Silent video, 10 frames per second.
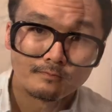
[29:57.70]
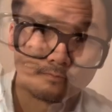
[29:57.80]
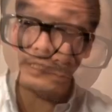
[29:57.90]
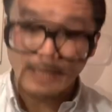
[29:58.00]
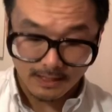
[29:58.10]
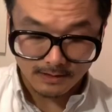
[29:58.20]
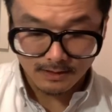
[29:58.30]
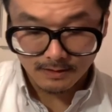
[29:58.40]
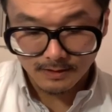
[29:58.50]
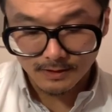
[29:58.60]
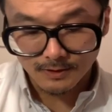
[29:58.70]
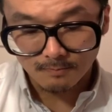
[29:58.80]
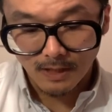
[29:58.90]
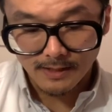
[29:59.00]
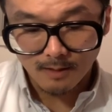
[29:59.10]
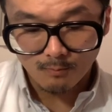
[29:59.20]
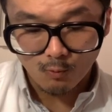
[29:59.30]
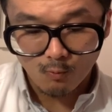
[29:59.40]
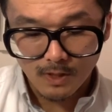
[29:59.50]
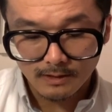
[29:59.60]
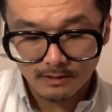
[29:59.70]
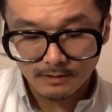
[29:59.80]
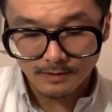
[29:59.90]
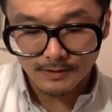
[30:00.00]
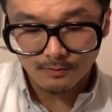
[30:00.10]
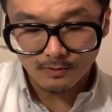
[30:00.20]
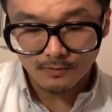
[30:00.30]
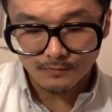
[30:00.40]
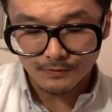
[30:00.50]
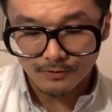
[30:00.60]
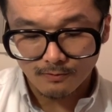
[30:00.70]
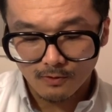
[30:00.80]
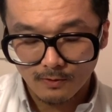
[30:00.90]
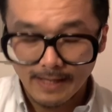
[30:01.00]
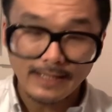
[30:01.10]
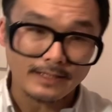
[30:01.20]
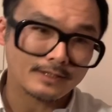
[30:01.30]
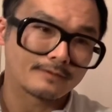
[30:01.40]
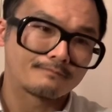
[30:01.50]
Next, this is spy number 1008.